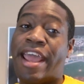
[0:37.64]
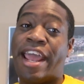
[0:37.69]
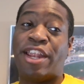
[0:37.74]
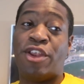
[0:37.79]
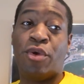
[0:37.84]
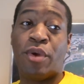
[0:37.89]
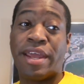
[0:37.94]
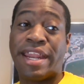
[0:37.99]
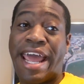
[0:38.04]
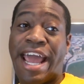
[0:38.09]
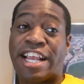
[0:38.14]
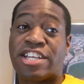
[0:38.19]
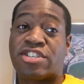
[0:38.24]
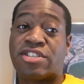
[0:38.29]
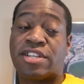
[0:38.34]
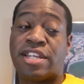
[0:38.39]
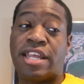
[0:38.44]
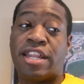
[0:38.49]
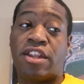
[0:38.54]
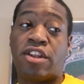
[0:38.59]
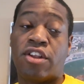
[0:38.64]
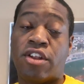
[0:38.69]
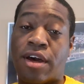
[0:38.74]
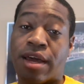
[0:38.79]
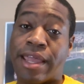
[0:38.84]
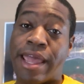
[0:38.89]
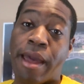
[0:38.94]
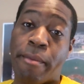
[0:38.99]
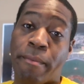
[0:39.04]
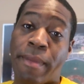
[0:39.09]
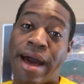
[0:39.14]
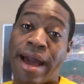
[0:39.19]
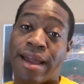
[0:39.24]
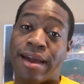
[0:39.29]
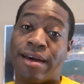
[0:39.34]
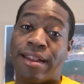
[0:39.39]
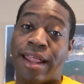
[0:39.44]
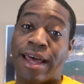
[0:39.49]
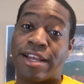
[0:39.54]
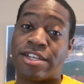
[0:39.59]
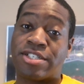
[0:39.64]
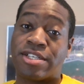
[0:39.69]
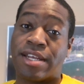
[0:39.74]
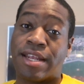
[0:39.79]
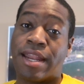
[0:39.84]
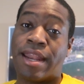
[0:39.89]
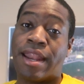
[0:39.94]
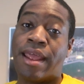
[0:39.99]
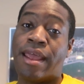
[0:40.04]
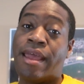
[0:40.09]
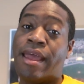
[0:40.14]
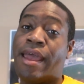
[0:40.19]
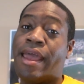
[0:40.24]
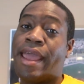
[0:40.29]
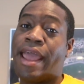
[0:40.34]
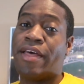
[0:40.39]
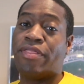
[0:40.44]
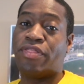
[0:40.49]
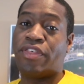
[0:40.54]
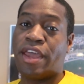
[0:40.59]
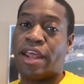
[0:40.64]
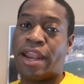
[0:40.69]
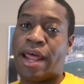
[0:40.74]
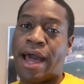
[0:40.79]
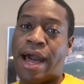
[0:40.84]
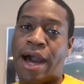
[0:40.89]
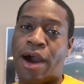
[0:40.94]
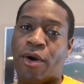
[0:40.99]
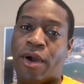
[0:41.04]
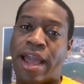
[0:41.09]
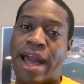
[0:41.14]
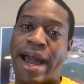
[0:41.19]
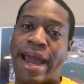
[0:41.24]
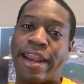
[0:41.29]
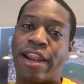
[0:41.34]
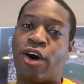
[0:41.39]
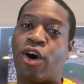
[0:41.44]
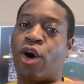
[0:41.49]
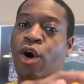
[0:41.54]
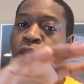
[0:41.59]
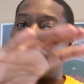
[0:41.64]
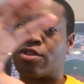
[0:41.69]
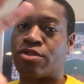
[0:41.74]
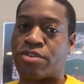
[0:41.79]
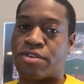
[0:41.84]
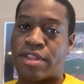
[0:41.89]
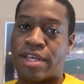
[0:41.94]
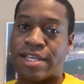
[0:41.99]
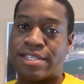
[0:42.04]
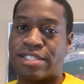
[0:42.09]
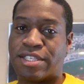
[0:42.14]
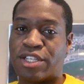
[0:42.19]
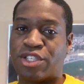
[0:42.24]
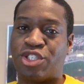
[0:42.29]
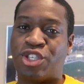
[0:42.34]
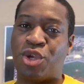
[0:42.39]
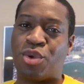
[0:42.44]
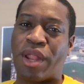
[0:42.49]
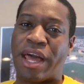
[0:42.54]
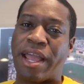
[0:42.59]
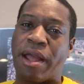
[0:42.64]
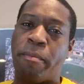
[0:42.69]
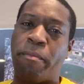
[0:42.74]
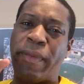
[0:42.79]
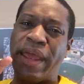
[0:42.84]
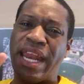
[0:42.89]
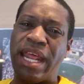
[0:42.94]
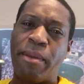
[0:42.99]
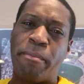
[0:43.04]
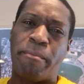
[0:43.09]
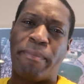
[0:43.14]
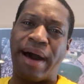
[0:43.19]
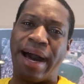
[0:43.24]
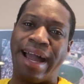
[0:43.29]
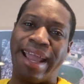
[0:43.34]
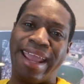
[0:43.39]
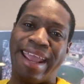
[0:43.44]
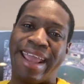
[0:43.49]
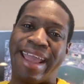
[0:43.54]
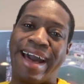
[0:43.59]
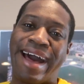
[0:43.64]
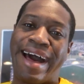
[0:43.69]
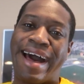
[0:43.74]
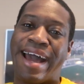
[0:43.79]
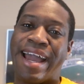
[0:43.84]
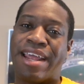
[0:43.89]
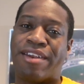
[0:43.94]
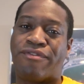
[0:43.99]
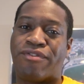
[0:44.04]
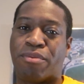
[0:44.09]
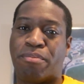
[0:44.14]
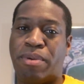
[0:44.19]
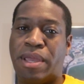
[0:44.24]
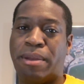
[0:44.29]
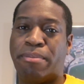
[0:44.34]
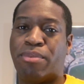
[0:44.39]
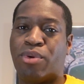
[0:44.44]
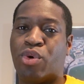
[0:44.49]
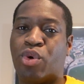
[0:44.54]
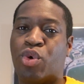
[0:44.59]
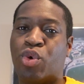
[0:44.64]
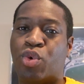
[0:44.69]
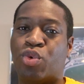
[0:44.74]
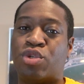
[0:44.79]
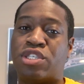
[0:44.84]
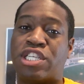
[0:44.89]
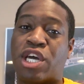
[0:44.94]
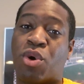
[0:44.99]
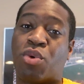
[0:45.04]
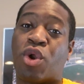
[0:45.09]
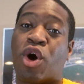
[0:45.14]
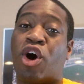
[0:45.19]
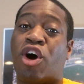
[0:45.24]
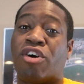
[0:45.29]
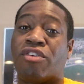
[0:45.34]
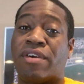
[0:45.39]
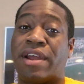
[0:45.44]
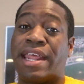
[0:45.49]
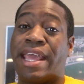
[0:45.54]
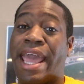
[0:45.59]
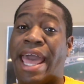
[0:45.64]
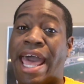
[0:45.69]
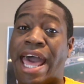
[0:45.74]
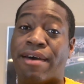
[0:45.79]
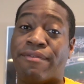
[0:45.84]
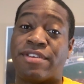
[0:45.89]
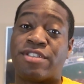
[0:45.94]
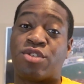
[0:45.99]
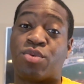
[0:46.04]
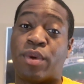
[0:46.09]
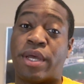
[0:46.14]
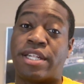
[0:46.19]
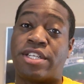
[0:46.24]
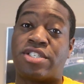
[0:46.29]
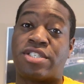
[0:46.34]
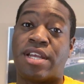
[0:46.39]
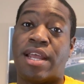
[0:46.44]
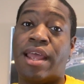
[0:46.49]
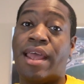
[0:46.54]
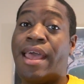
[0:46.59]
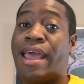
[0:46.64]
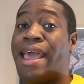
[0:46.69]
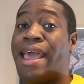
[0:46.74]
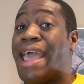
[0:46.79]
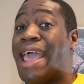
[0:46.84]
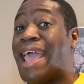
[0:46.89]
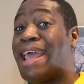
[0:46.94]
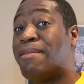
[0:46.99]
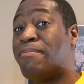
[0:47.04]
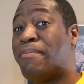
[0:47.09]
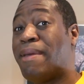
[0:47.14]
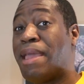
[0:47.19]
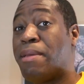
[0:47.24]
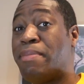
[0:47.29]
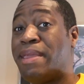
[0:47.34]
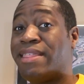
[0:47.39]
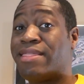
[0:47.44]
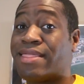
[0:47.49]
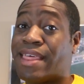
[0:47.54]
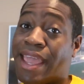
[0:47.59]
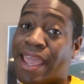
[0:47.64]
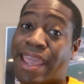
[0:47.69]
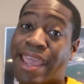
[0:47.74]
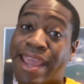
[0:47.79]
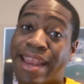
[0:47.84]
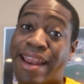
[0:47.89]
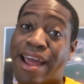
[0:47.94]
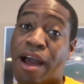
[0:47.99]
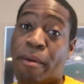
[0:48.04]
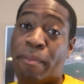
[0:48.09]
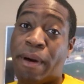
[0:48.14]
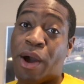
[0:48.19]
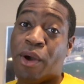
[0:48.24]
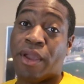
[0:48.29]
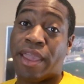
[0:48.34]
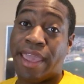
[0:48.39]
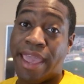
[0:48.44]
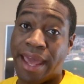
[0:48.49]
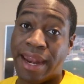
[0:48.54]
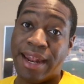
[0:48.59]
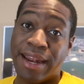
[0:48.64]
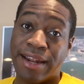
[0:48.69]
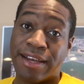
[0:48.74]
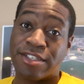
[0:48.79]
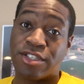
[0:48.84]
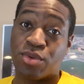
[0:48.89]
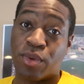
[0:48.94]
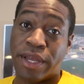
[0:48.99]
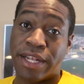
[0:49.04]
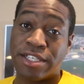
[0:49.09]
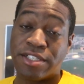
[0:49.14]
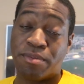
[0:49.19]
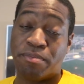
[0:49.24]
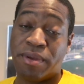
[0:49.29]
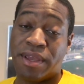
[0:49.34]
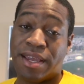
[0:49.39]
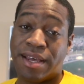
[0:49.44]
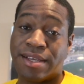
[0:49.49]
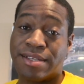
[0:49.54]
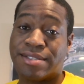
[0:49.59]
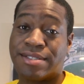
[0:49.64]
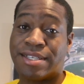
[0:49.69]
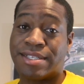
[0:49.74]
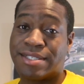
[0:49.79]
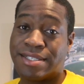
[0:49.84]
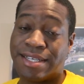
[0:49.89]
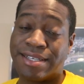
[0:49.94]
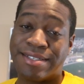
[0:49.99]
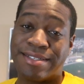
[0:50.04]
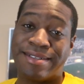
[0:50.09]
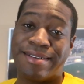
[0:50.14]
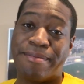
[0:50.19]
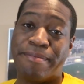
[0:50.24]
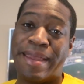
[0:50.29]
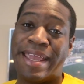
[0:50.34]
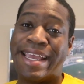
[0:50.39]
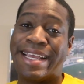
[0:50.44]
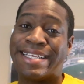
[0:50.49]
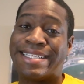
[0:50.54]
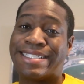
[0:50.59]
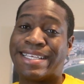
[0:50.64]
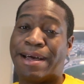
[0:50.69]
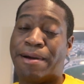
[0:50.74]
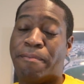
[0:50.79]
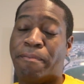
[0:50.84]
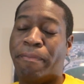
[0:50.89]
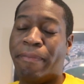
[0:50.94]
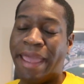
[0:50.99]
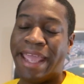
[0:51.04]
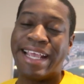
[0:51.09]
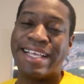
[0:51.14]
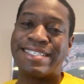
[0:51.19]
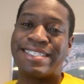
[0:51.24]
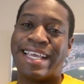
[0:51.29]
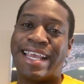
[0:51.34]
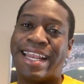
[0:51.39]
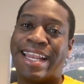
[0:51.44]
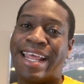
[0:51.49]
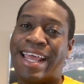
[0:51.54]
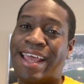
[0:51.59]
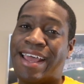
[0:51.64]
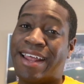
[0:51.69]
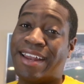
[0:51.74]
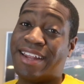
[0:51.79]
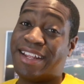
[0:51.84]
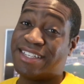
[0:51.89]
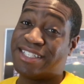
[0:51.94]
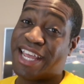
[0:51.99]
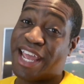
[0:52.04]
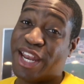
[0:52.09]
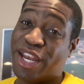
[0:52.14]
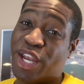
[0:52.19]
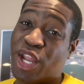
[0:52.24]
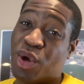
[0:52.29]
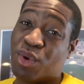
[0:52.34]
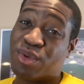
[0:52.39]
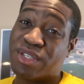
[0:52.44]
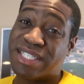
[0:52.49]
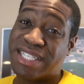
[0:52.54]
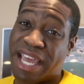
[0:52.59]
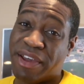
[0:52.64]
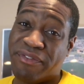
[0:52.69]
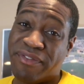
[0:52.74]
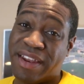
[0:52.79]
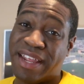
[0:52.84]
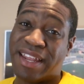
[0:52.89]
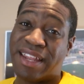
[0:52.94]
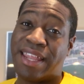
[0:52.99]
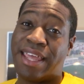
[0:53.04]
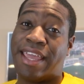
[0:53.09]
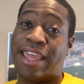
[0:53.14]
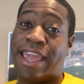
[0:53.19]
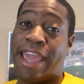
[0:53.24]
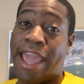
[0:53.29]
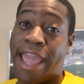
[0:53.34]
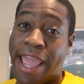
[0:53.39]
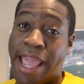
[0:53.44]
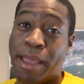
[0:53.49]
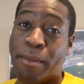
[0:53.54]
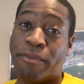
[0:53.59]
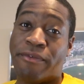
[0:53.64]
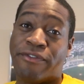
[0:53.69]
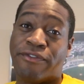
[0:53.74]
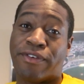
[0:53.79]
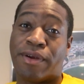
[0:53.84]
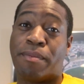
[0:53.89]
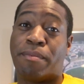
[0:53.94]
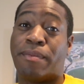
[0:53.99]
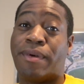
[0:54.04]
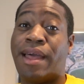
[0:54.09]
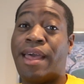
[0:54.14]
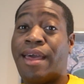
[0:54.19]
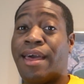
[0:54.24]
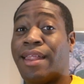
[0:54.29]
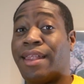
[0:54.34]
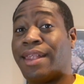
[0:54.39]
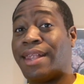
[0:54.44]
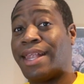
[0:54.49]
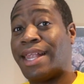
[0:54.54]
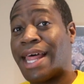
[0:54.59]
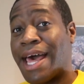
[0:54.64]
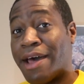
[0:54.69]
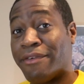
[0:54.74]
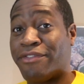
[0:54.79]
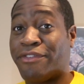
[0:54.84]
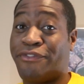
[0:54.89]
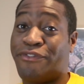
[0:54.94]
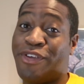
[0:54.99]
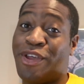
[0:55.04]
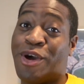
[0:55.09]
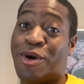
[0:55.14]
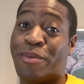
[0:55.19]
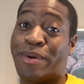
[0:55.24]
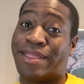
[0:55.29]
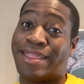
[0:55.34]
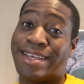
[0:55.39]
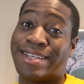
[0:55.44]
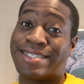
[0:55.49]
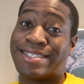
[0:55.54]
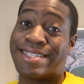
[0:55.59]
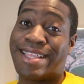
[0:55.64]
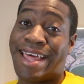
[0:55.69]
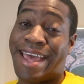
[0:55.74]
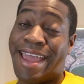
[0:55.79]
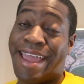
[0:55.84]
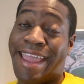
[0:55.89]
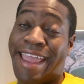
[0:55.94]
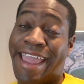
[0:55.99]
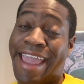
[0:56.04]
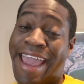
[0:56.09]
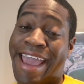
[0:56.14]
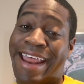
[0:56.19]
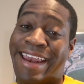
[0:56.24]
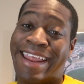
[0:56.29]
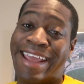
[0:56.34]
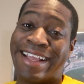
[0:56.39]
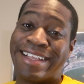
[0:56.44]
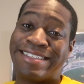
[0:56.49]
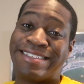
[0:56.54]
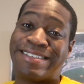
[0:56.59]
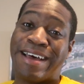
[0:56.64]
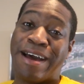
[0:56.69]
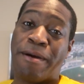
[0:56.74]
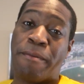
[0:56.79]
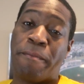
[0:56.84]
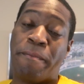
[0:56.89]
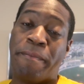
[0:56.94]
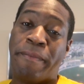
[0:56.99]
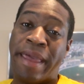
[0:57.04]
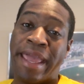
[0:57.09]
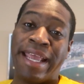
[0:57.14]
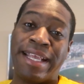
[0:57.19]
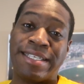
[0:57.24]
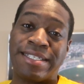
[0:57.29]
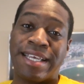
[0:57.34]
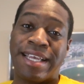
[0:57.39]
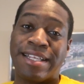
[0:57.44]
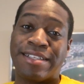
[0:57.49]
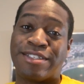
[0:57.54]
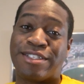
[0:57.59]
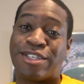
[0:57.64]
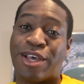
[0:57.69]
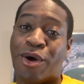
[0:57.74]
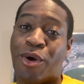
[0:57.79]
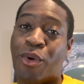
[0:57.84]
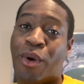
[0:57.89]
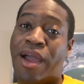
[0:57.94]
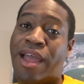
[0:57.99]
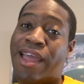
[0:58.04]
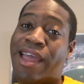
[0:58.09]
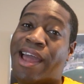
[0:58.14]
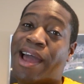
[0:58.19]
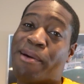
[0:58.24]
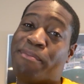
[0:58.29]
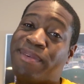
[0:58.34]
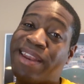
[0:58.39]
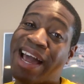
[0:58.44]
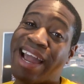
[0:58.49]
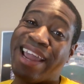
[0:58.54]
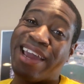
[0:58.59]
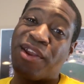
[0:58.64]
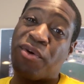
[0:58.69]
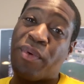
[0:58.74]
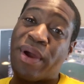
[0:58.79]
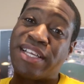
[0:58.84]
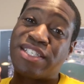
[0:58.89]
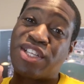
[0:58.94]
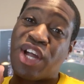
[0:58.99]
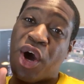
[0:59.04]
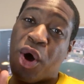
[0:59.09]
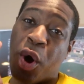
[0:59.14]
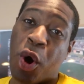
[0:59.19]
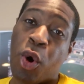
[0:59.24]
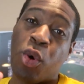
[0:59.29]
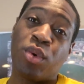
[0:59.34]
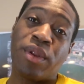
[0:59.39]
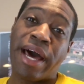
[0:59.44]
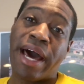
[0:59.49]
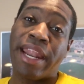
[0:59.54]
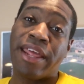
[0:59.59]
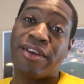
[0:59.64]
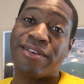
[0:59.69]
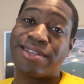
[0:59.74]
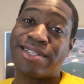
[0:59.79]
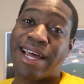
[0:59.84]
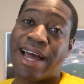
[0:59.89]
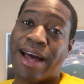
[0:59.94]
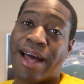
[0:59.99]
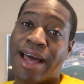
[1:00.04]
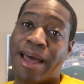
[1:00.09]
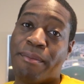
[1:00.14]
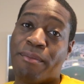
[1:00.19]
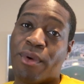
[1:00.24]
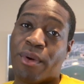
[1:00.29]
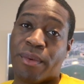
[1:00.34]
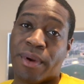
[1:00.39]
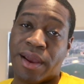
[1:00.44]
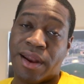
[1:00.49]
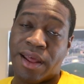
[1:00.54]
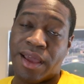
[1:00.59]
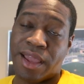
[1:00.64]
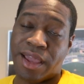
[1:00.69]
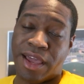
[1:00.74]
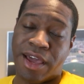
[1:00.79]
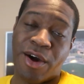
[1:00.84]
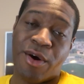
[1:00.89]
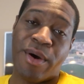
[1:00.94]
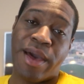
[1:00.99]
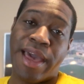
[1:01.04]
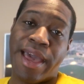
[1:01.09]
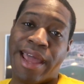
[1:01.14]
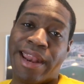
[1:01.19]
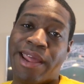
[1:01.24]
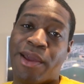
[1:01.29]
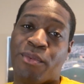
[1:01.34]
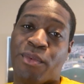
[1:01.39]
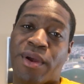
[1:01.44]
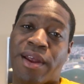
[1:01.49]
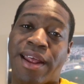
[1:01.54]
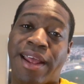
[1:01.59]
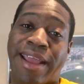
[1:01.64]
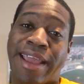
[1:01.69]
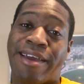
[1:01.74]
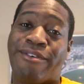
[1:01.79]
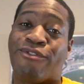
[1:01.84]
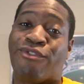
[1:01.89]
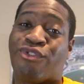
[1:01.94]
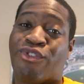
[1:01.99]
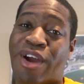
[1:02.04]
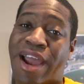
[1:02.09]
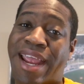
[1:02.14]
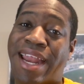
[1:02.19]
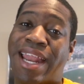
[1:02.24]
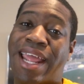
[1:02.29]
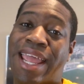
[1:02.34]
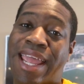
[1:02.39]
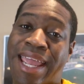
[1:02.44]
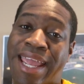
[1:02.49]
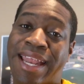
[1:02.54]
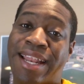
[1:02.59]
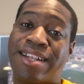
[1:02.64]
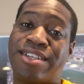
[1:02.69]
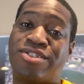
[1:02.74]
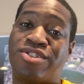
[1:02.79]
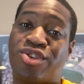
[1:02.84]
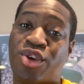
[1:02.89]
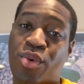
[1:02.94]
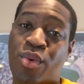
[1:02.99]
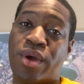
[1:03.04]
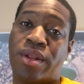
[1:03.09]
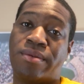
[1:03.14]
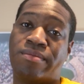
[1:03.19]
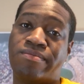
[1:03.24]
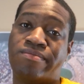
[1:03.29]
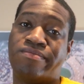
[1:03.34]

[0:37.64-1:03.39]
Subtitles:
And you can actually look at my collection, and then I'll kind of alter this into like a mini buying guide for people who don't already have a Switch and maybe thinking about getting a Switch because the system is amazing. Nintendo definitely came from left field with this thing and it's amazing. So I'm not gonna waste a whole lot of your time. We're gonna go ahead and we're gonna get right into it.